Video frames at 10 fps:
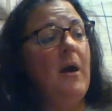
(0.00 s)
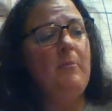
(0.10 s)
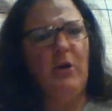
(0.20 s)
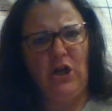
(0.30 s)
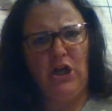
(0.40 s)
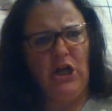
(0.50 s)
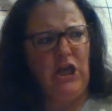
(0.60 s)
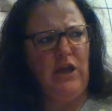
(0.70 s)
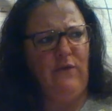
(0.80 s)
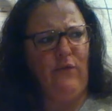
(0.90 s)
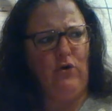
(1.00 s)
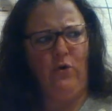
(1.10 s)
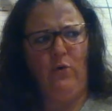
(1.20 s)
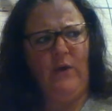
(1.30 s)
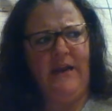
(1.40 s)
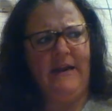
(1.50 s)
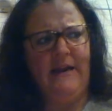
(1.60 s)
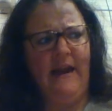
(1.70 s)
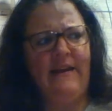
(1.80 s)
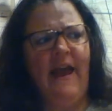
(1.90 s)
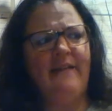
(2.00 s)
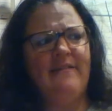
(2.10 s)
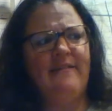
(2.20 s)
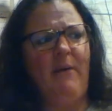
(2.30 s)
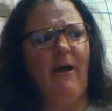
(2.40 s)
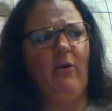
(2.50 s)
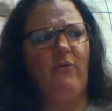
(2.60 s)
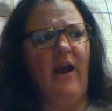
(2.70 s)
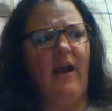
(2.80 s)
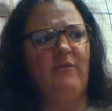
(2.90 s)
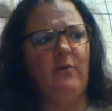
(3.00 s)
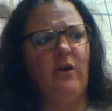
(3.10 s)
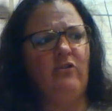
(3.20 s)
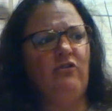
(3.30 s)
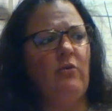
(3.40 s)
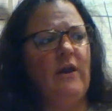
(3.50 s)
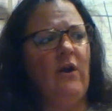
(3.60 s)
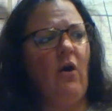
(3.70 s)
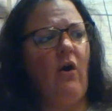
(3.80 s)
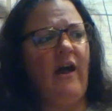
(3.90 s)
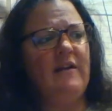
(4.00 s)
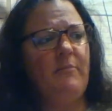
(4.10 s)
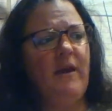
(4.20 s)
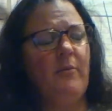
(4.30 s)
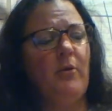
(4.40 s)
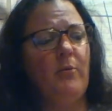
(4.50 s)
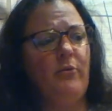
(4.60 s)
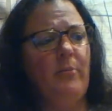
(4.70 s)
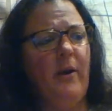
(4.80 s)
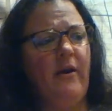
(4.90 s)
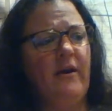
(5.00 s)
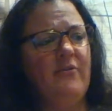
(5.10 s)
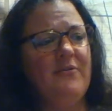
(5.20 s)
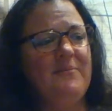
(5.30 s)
But an evil queen had cast a spell over everyone, so we all had to pick her blueberries.